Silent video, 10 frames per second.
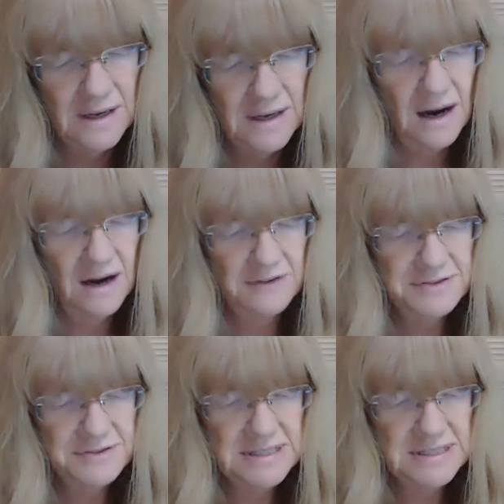After
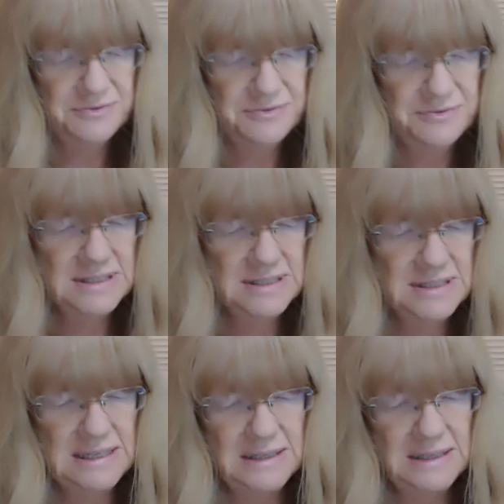his friend
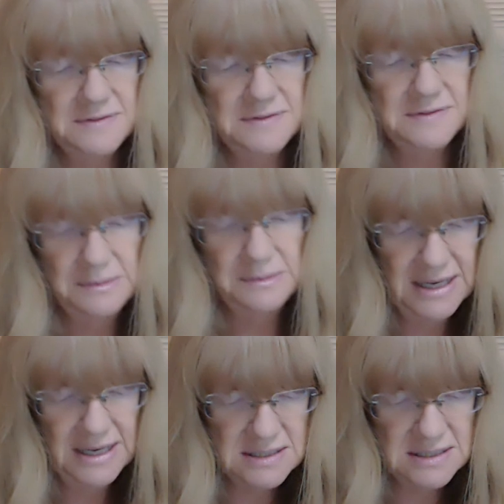leaves, Pana
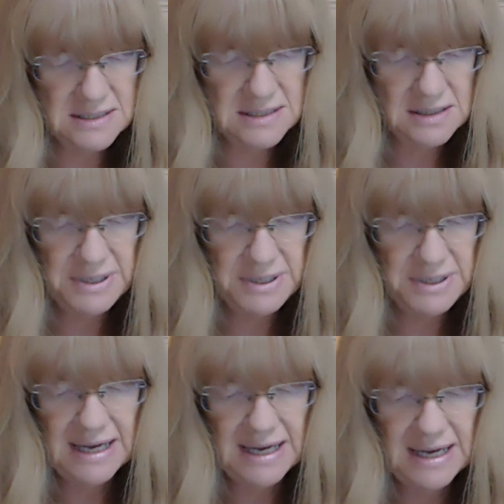starts picking
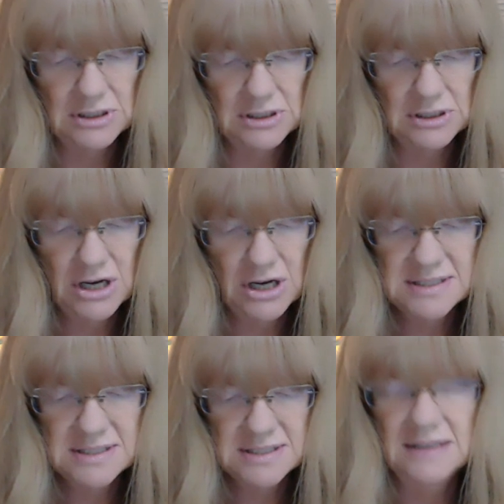out lots
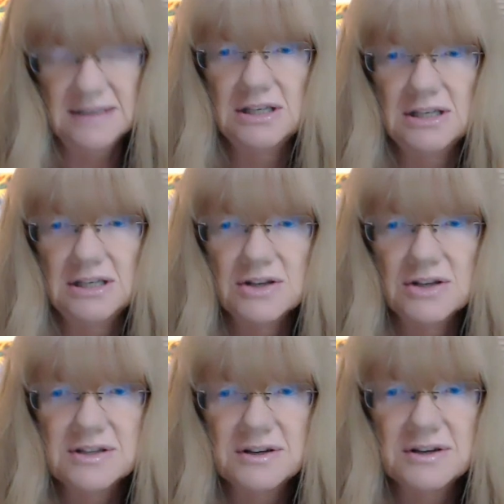and lots
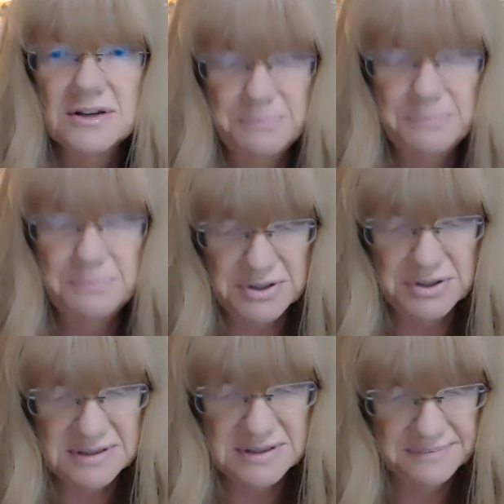of books.